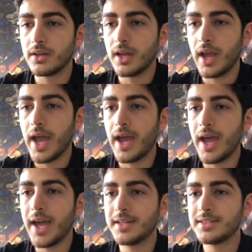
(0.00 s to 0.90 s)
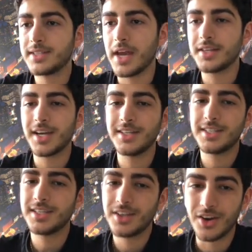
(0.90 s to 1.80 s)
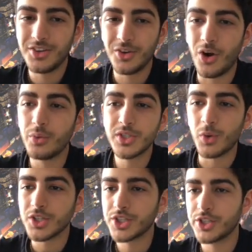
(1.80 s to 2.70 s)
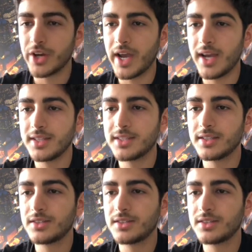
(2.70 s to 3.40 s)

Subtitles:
hand sanitizing, always washing your hands,